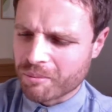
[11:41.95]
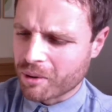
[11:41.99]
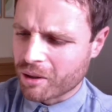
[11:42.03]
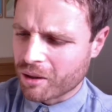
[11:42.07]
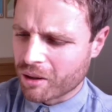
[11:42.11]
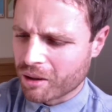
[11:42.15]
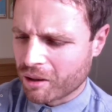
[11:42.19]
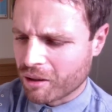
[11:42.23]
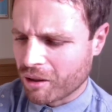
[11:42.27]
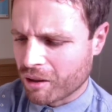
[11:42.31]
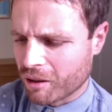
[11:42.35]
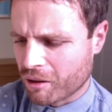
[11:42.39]
But
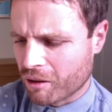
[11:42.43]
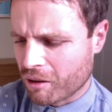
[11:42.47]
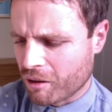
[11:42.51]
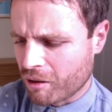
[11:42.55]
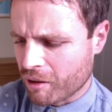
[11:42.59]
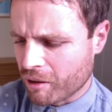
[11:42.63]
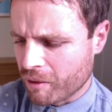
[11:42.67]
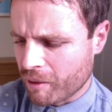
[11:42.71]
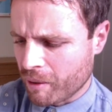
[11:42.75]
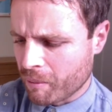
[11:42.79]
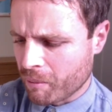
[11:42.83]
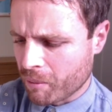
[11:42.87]
I
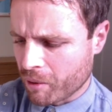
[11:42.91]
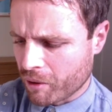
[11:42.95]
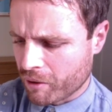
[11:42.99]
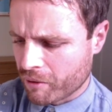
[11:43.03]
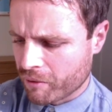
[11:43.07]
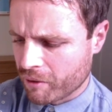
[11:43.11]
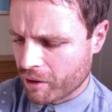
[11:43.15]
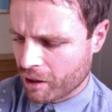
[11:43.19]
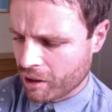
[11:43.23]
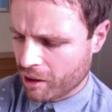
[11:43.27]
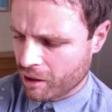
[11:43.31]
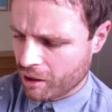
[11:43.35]
can't remember.
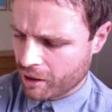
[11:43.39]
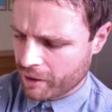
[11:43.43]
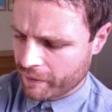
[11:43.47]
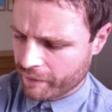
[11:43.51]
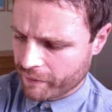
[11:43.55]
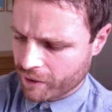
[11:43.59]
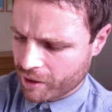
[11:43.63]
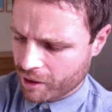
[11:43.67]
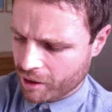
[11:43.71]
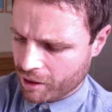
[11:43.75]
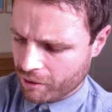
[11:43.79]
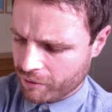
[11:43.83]
I've
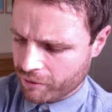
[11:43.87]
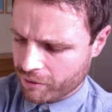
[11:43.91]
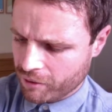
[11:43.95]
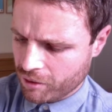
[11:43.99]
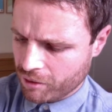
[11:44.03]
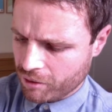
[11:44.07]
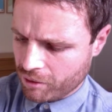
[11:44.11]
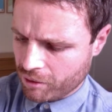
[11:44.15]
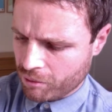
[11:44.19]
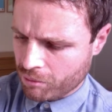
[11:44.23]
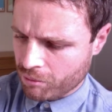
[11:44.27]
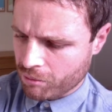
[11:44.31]

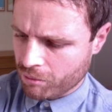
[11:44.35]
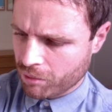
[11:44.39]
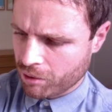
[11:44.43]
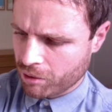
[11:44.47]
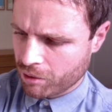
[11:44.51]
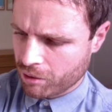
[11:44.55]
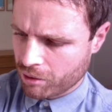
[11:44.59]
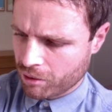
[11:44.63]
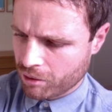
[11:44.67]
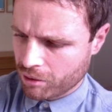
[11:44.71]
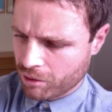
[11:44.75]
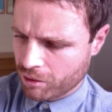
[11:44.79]
not
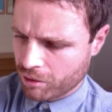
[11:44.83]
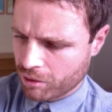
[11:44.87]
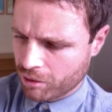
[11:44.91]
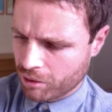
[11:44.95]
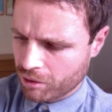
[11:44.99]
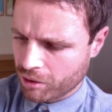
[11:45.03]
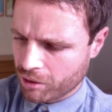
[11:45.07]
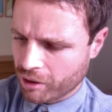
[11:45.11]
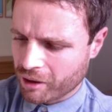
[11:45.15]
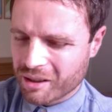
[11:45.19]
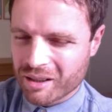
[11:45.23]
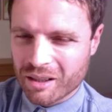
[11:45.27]

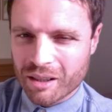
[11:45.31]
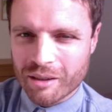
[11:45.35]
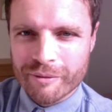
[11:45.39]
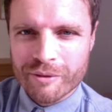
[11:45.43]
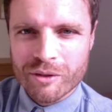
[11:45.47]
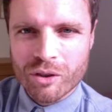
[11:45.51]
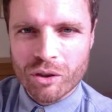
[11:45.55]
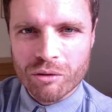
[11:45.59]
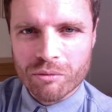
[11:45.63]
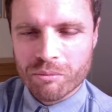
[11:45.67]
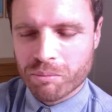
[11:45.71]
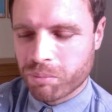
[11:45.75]
like I said, I've
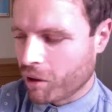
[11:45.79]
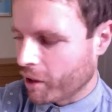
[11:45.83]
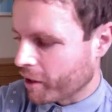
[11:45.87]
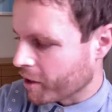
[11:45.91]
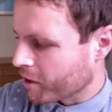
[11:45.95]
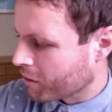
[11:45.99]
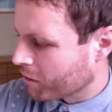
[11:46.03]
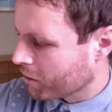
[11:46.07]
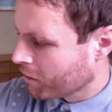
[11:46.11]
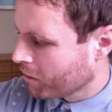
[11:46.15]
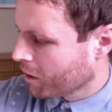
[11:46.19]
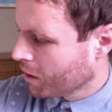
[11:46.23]
not played